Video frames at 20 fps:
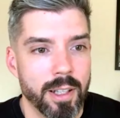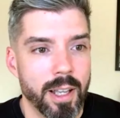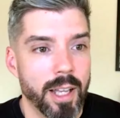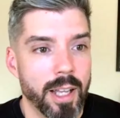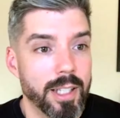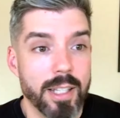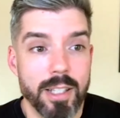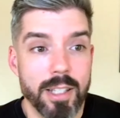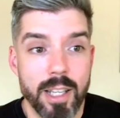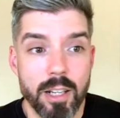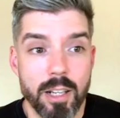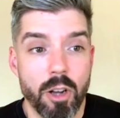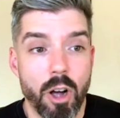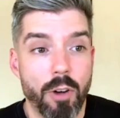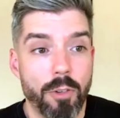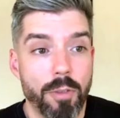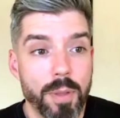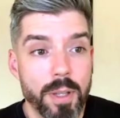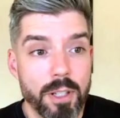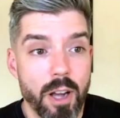I didn't get a
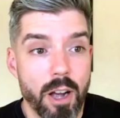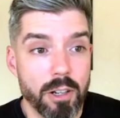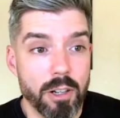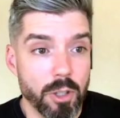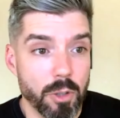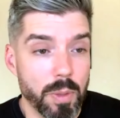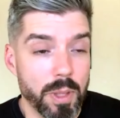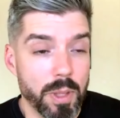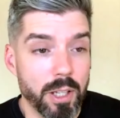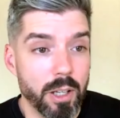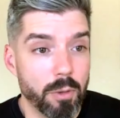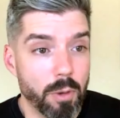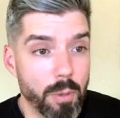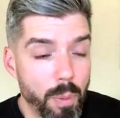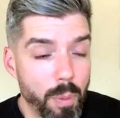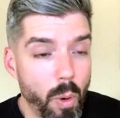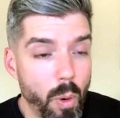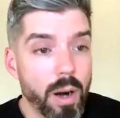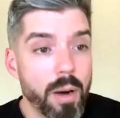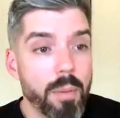call from the doctor with a good
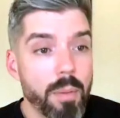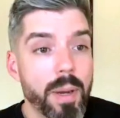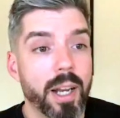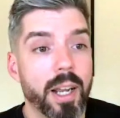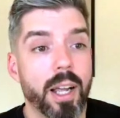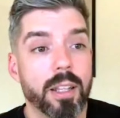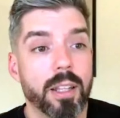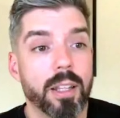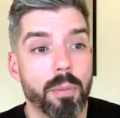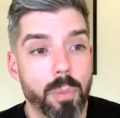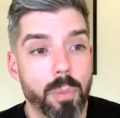report, but I got the